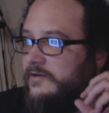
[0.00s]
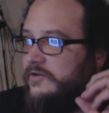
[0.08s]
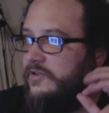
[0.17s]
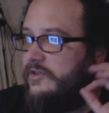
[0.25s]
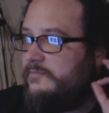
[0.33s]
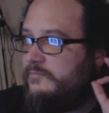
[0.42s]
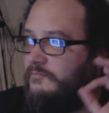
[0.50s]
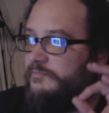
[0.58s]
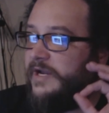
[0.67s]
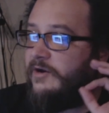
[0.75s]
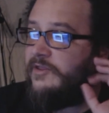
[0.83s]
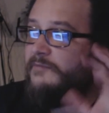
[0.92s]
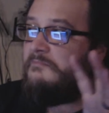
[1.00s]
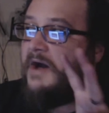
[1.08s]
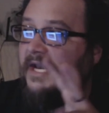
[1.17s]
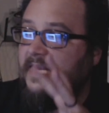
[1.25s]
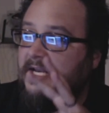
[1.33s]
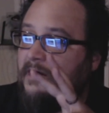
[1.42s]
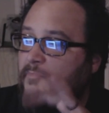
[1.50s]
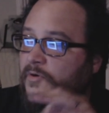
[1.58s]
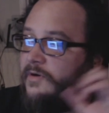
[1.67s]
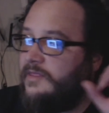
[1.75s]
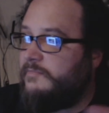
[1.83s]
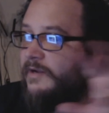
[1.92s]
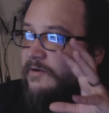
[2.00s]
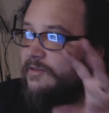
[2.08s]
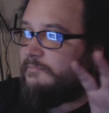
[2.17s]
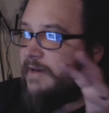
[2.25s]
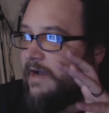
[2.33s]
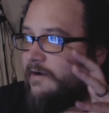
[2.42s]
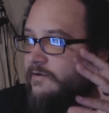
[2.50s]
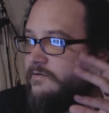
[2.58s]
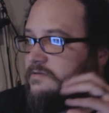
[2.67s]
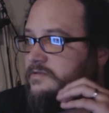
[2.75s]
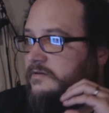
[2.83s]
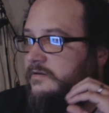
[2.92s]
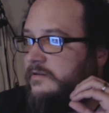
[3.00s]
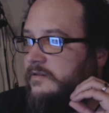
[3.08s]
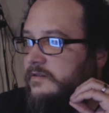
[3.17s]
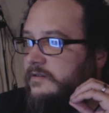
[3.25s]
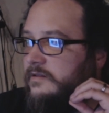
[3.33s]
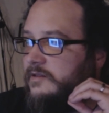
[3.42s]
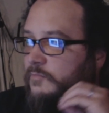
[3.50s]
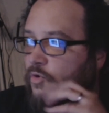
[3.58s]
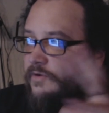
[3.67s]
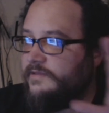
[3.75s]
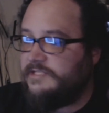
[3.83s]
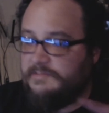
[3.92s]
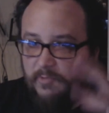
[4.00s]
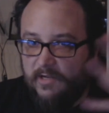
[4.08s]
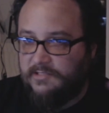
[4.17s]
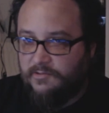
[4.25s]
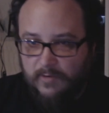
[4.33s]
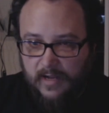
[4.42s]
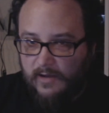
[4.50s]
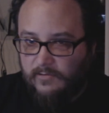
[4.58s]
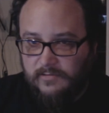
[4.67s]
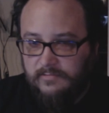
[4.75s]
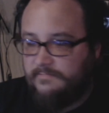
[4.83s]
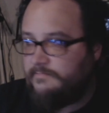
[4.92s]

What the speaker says: The bigger the money number and the bigger the backers, the more this spreads around.